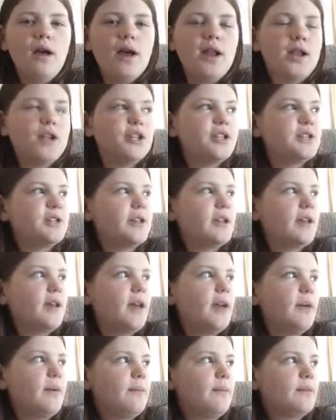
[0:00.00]
and I just
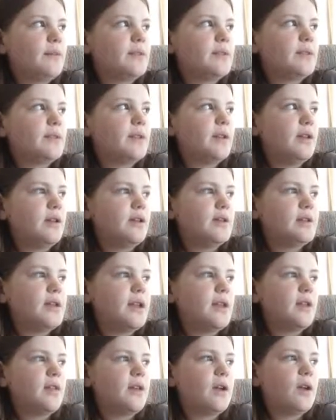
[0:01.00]
kept
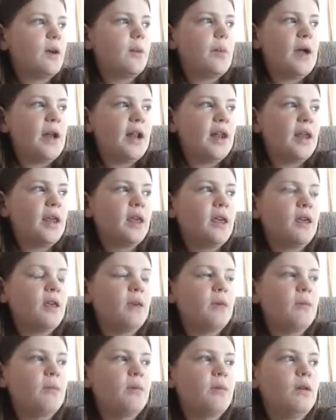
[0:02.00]
sitting there petting
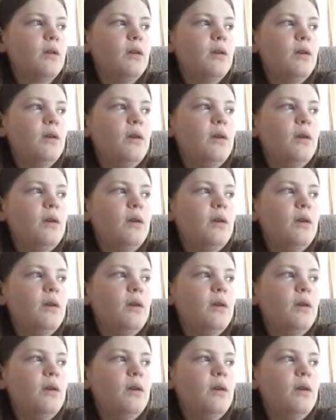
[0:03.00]
him,